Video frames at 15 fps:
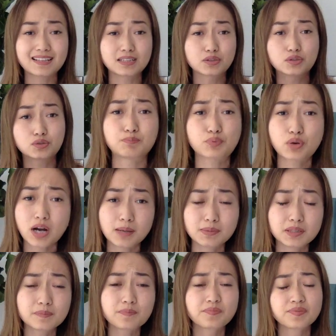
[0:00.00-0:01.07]
had a
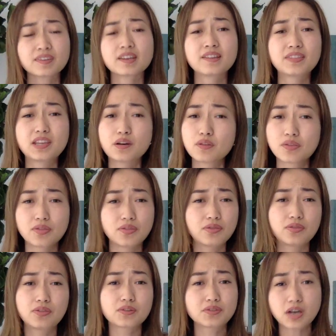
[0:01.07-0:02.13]
problem, they'll
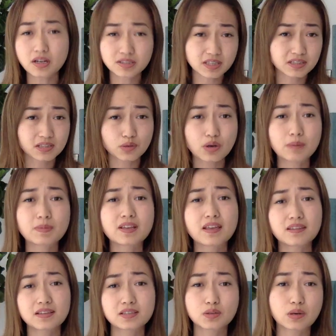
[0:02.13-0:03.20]
talk to Instagram, and
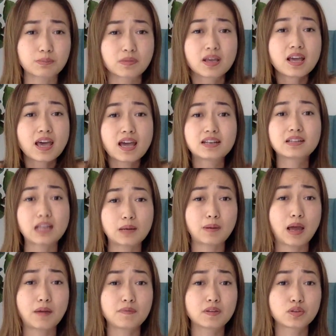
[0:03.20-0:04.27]
then Instagram ended up
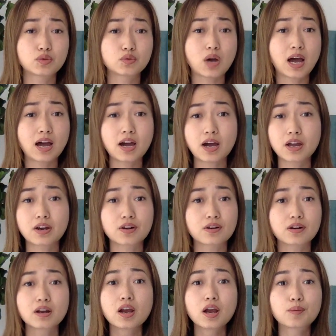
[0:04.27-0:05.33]
having to
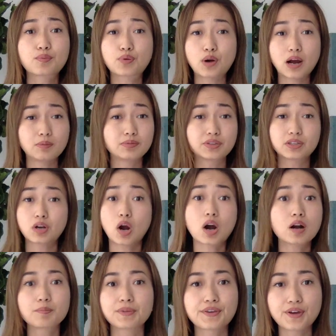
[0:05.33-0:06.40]
hire probably an
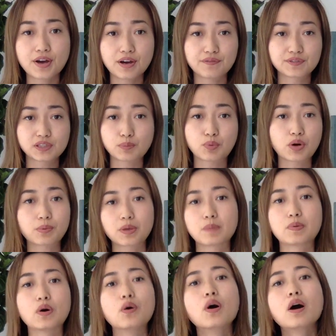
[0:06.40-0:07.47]
army of support
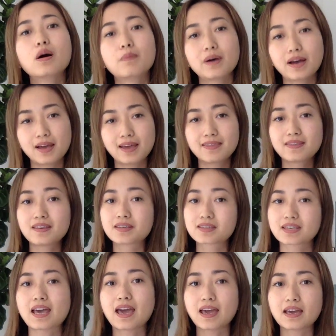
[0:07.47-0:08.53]
people. But in
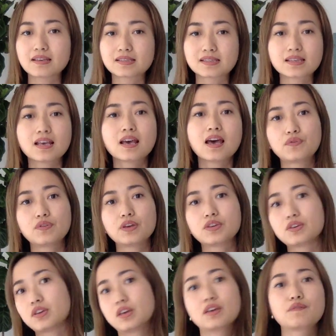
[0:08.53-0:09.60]
this case,
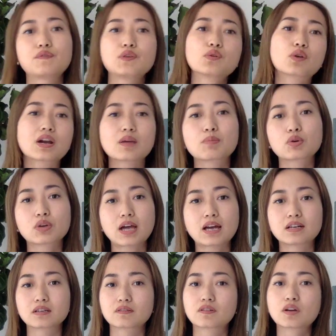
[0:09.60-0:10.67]
if you're able to
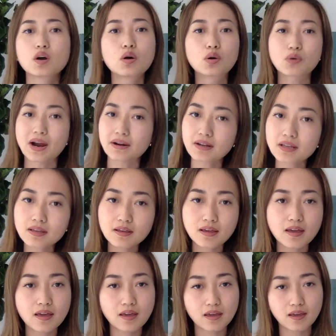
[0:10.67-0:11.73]
kind of go around it
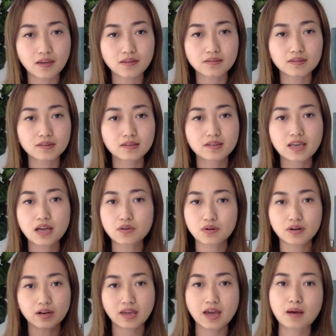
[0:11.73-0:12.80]
and get
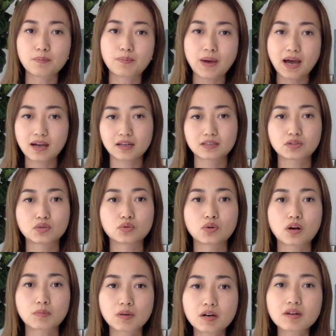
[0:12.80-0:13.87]
your account back to
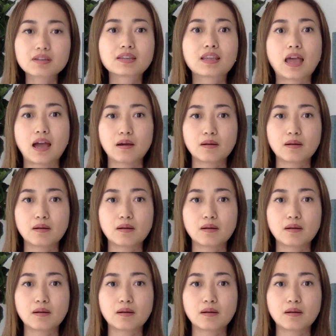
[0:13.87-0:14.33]
normal,